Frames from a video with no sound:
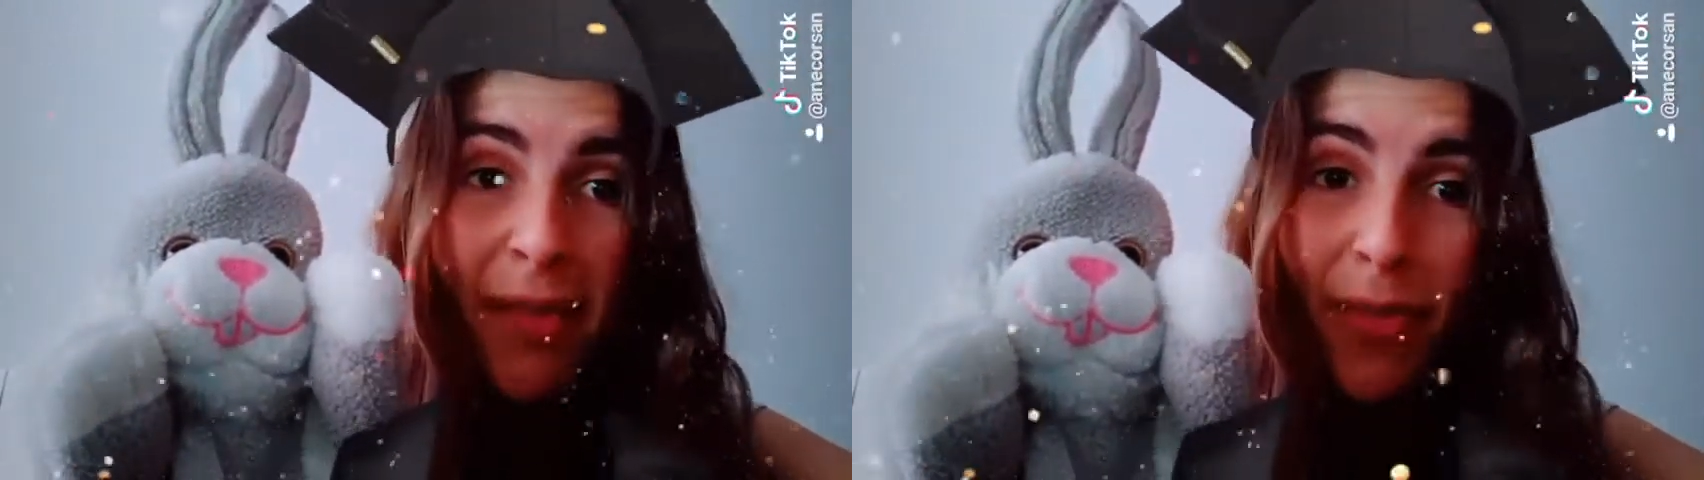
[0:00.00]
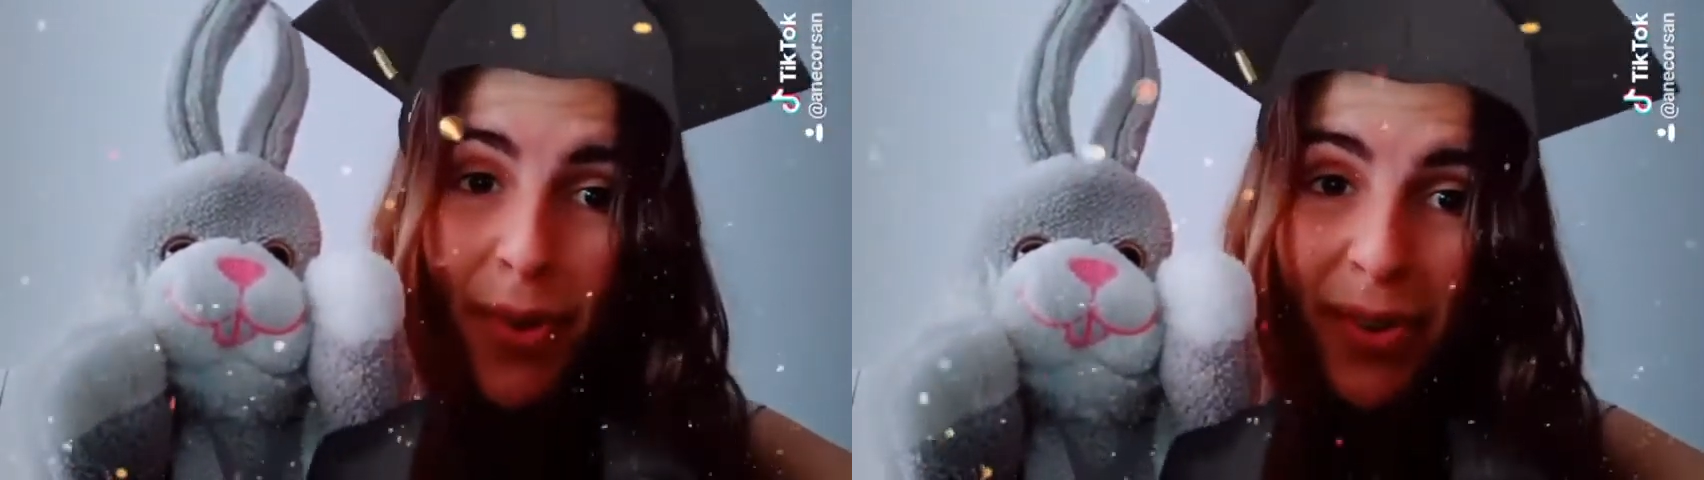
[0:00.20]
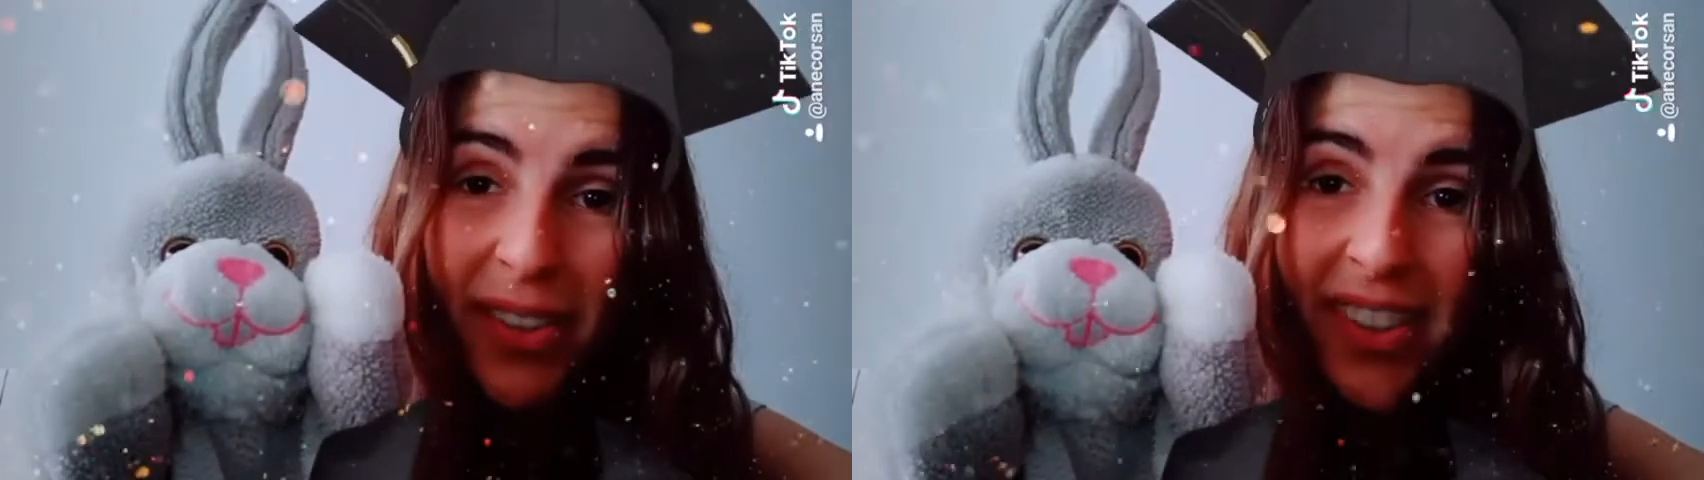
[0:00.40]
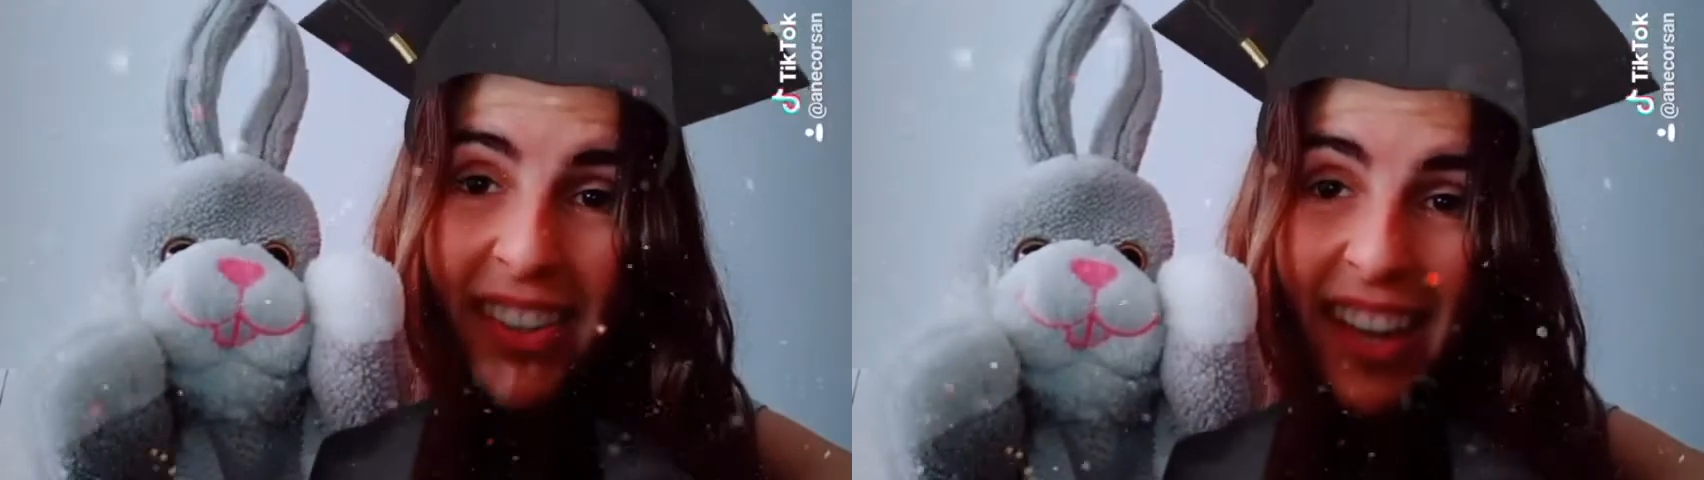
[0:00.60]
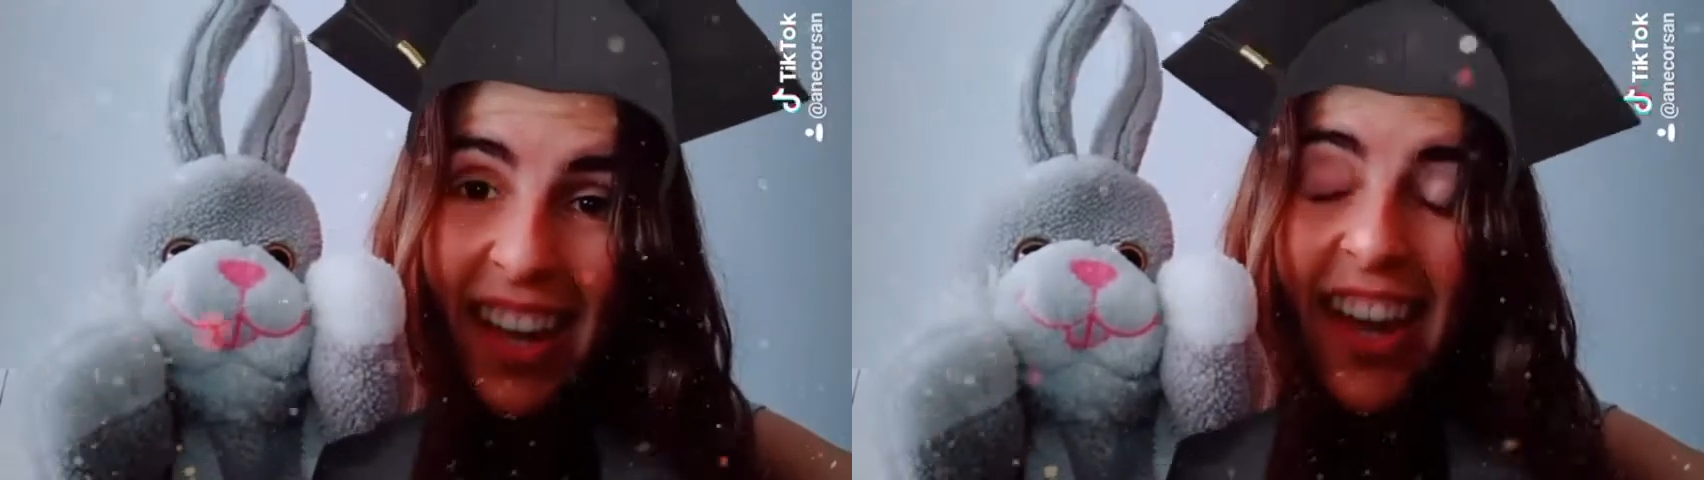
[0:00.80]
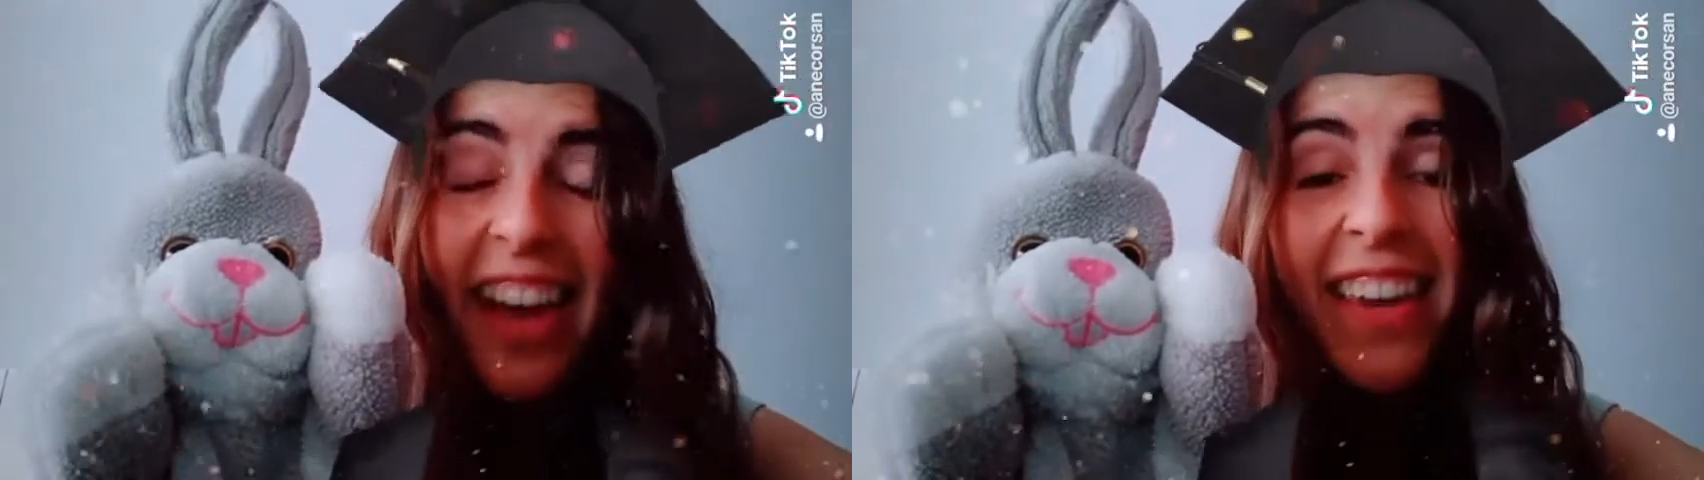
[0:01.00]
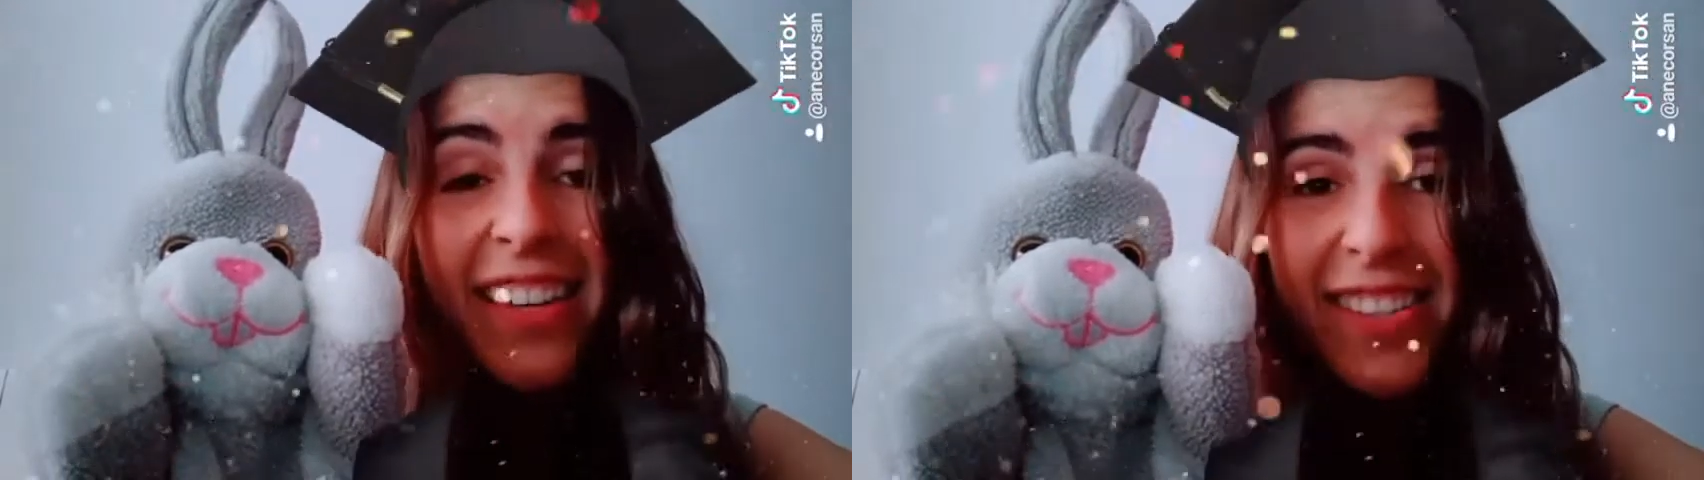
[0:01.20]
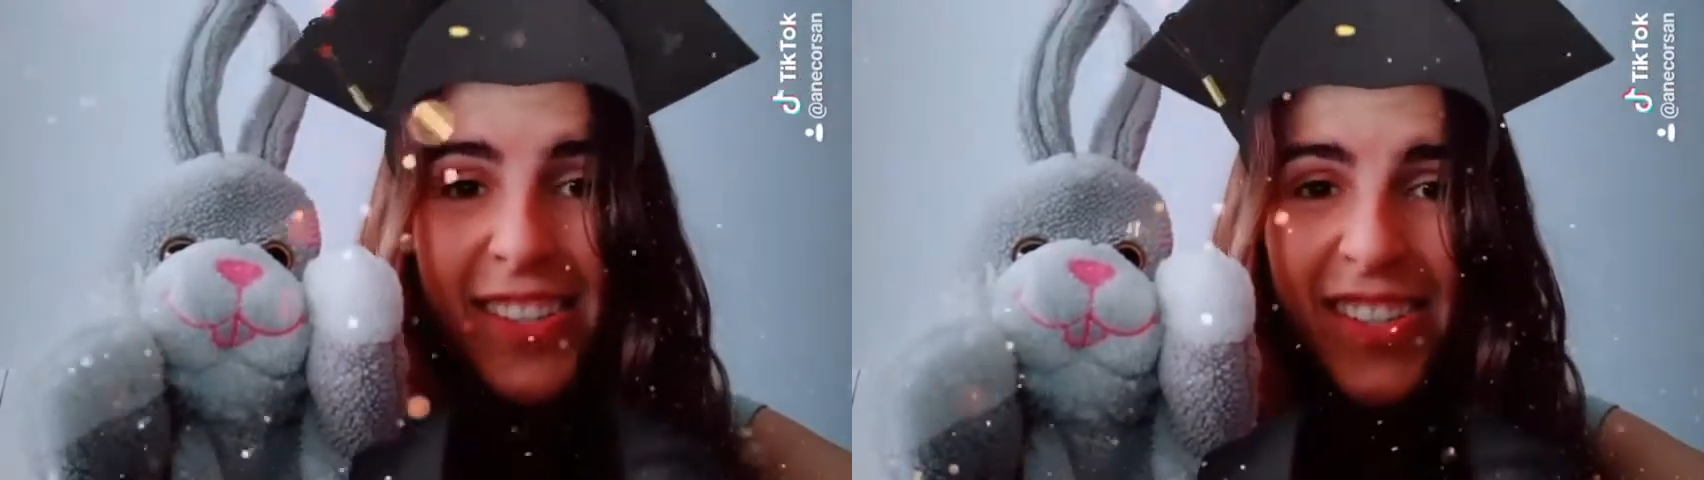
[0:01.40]
through is
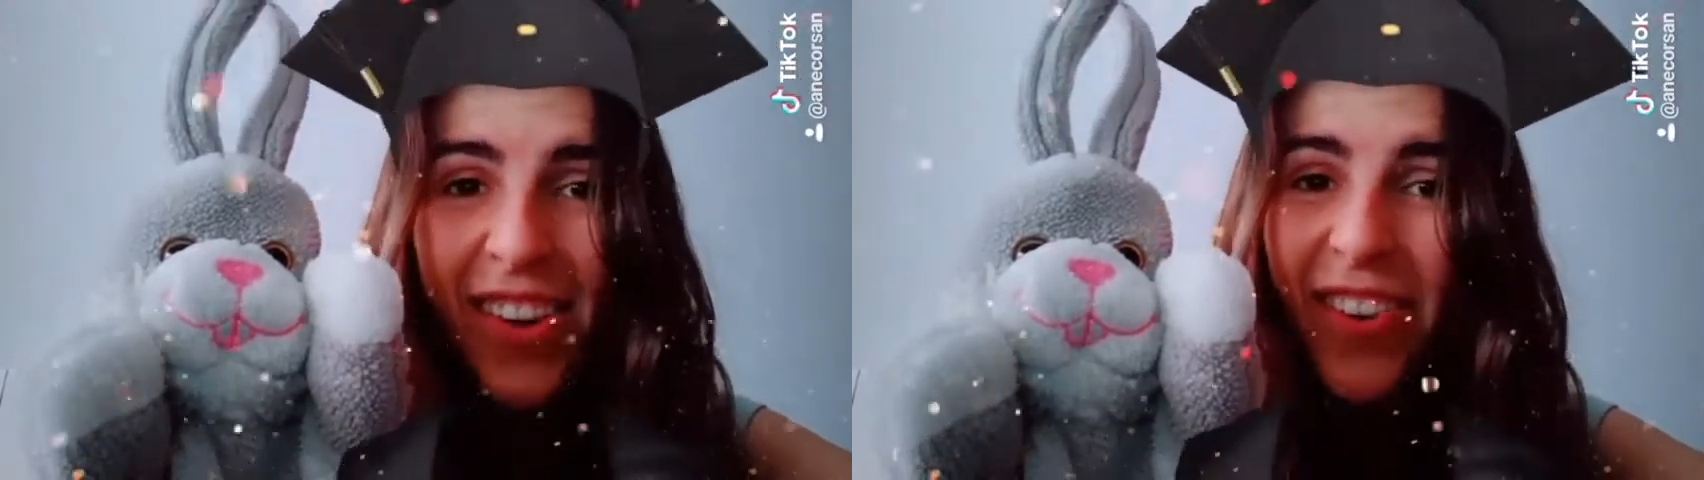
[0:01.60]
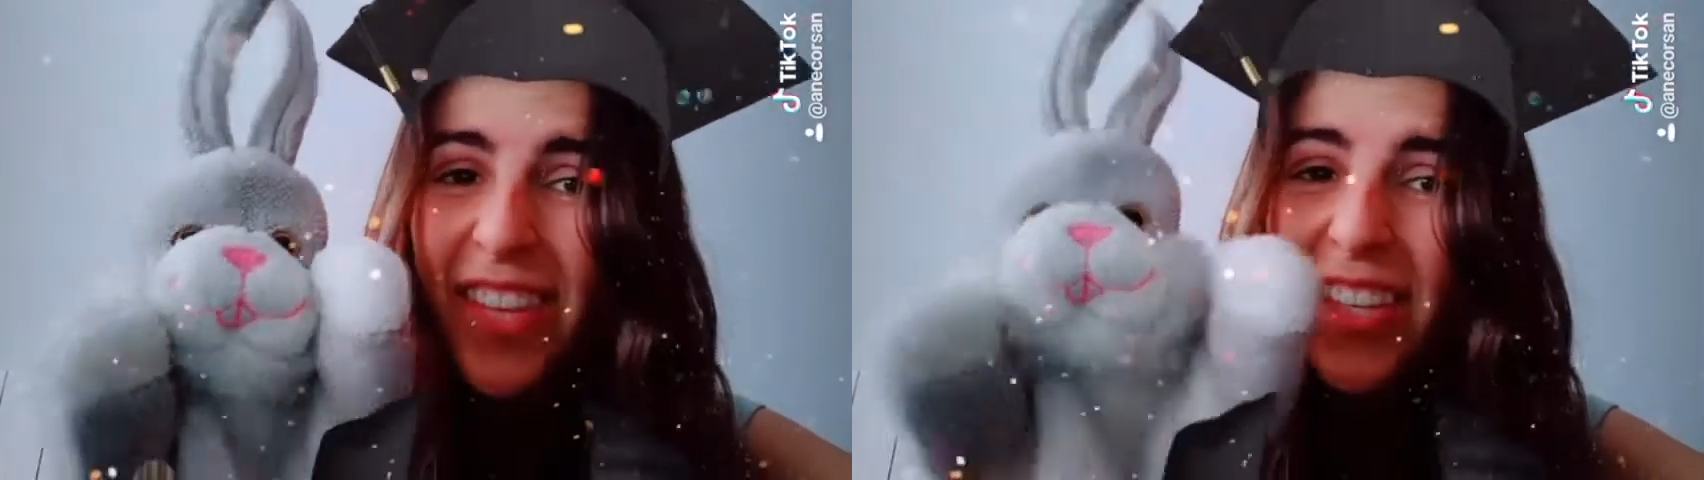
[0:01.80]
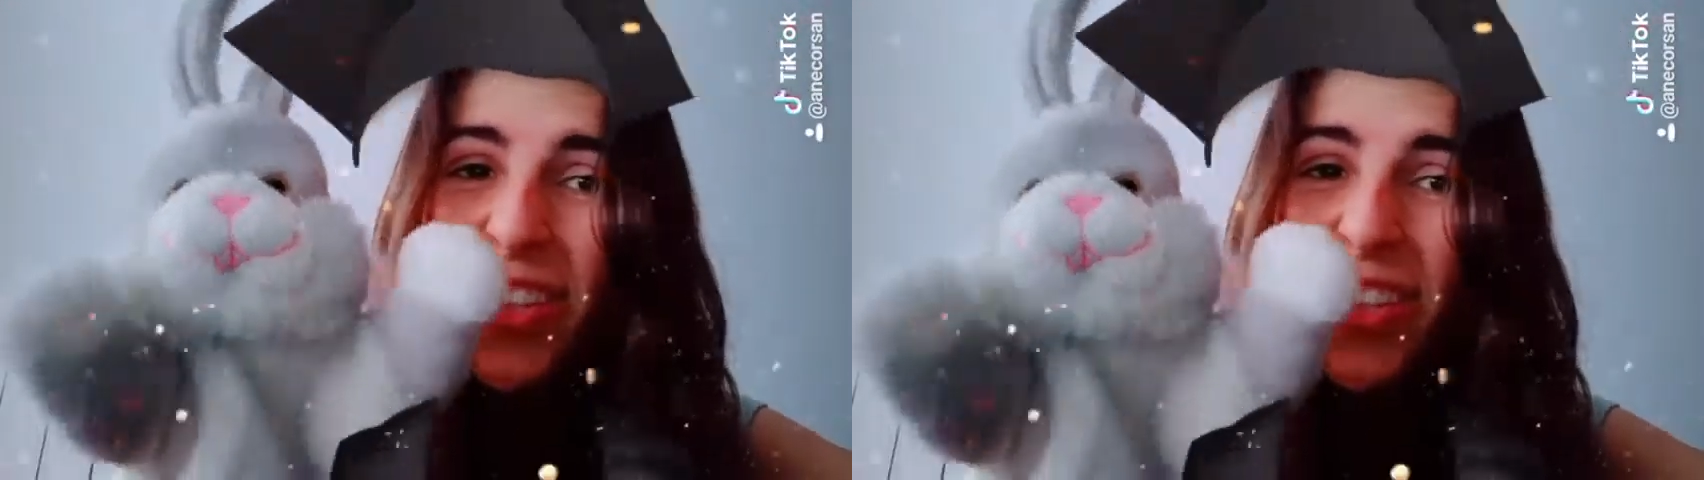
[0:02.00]
to know that